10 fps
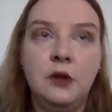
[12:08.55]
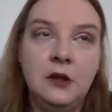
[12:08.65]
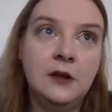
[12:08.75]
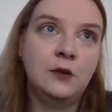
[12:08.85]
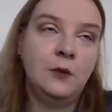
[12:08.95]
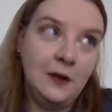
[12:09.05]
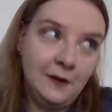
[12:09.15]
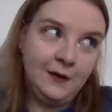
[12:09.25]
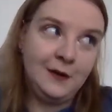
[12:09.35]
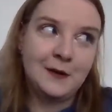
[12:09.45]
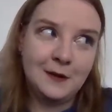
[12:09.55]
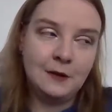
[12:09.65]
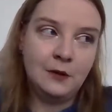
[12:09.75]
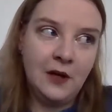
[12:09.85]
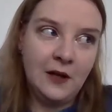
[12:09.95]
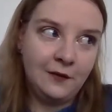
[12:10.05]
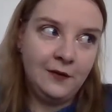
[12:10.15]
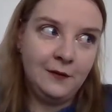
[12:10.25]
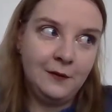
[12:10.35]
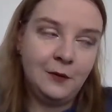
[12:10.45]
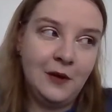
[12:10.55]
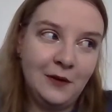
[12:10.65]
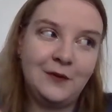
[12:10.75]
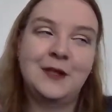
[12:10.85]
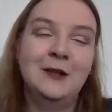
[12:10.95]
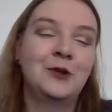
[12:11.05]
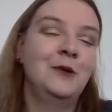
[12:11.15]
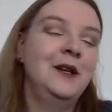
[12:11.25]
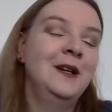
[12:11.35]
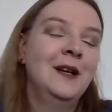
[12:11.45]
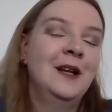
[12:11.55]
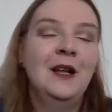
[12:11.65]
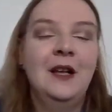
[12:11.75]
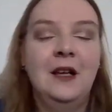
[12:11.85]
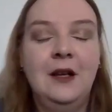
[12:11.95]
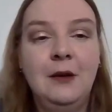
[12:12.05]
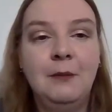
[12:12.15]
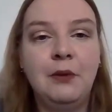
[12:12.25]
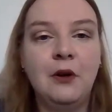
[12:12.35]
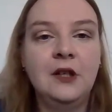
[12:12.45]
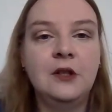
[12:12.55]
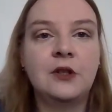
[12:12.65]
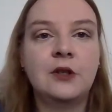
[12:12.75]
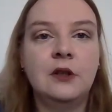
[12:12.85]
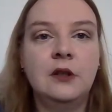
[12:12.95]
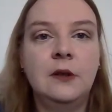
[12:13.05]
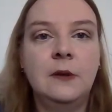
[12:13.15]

in the 20th century Polish